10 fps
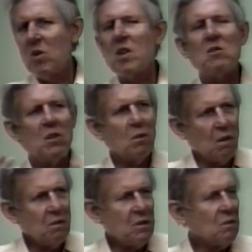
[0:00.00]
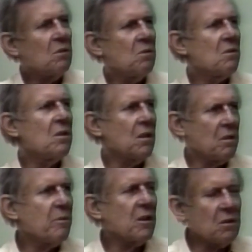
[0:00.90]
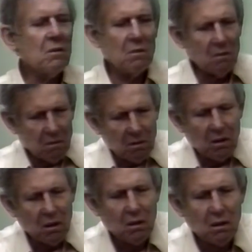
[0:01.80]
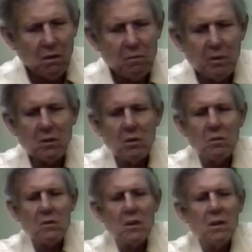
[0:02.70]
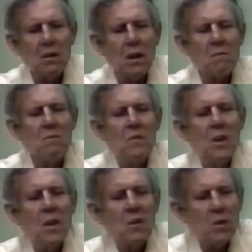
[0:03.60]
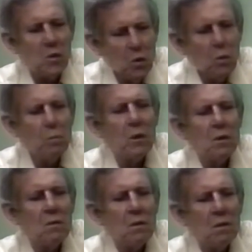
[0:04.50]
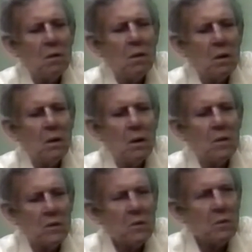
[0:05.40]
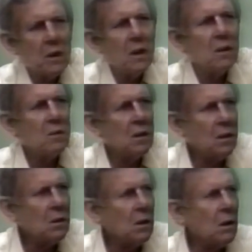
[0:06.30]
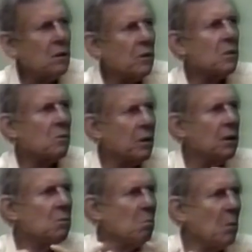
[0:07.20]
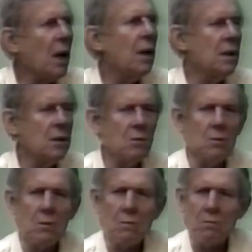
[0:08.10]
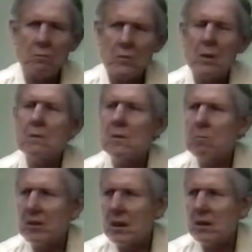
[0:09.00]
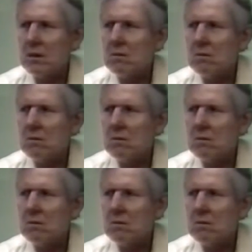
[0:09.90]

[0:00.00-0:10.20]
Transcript: And he also used the expression that I have been using, that the human is creating the great mind of the planet.